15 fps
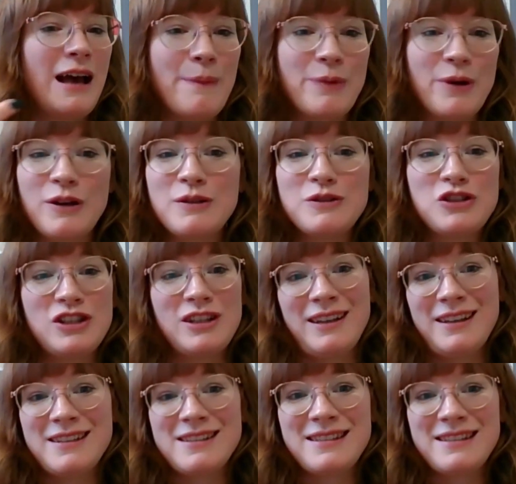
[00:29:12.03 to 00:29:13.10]

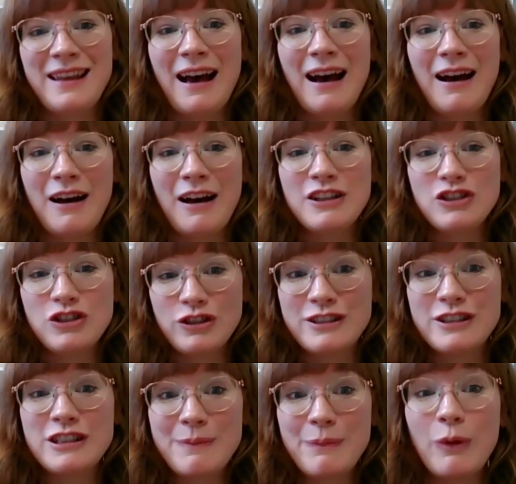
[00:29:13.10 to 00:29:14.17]
approaches that
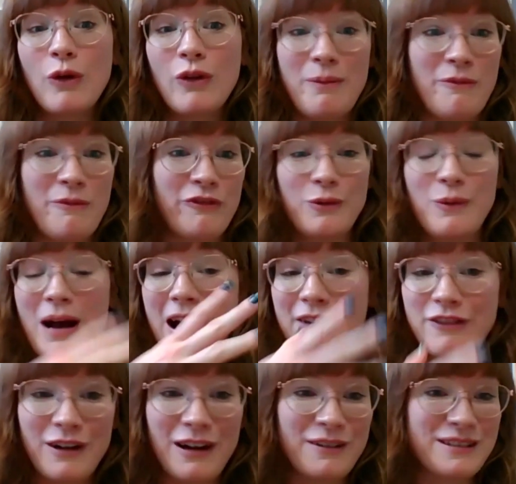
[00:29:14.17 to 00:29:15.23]
should support them through
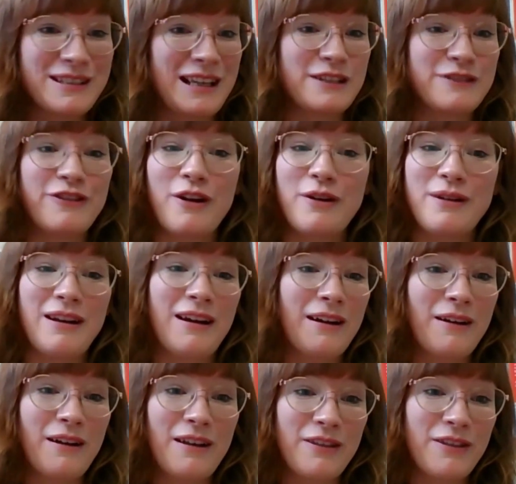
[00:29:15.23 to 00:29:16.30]
whatever else gets thrown at
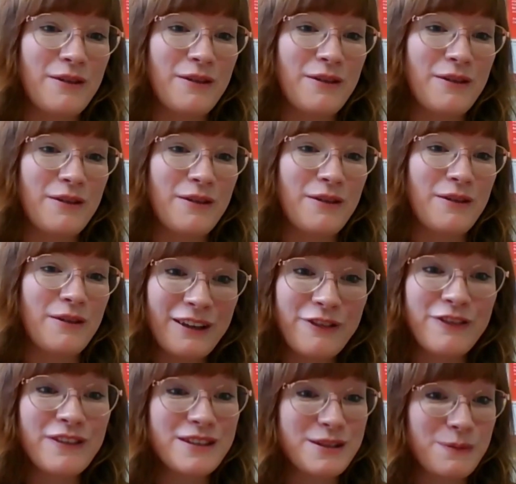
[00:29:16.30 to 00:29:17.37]
them in
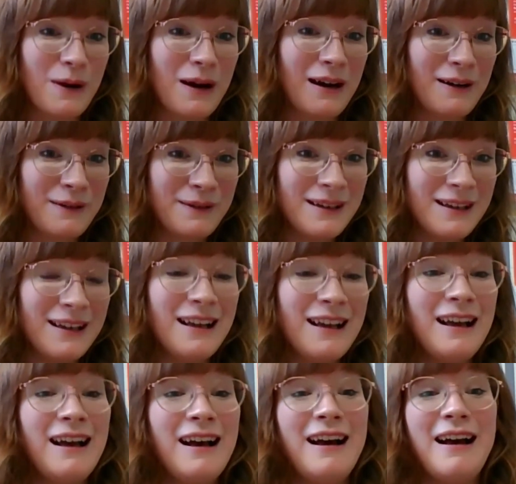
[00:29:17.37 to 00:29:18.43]
life as well.
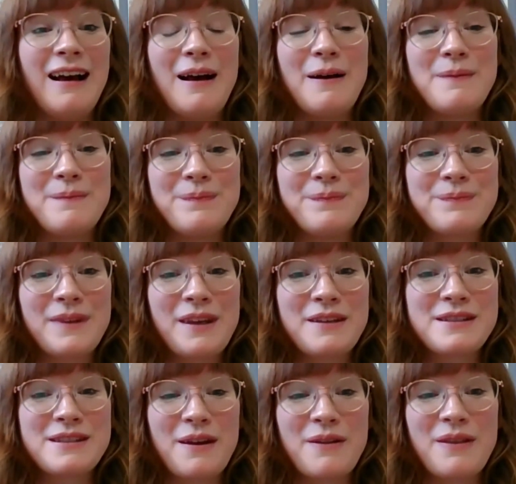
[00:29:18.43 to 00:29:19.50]

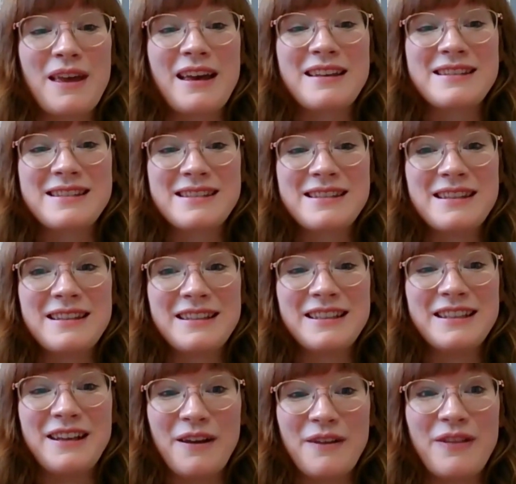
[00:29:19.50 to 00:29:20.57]
So there's
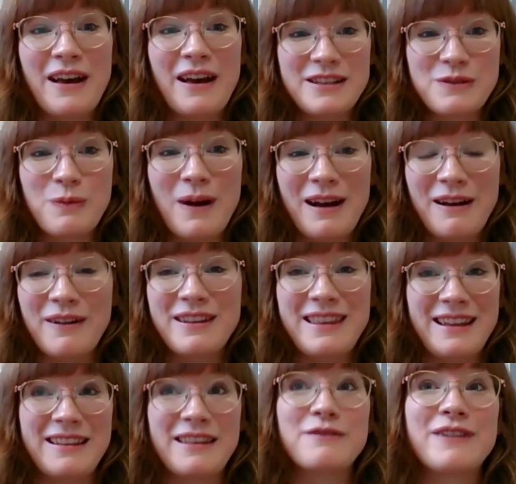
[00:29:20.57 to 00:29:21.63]
that's where I
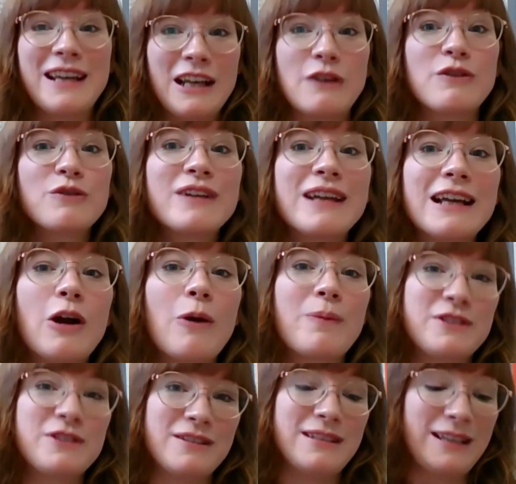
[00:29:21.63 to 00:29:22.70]
think the real
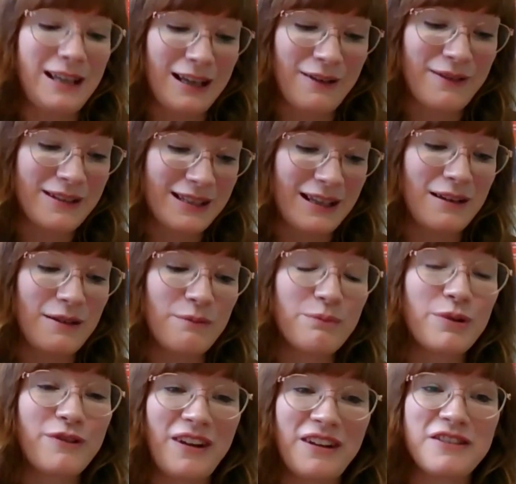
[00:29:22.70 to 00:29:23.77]
opportunity here is in
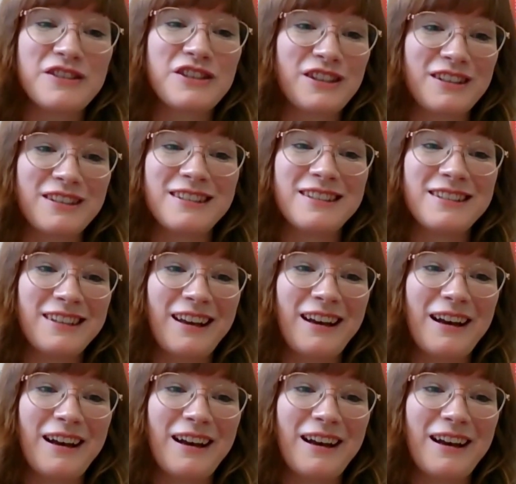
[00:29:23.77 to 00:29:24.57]
prevention.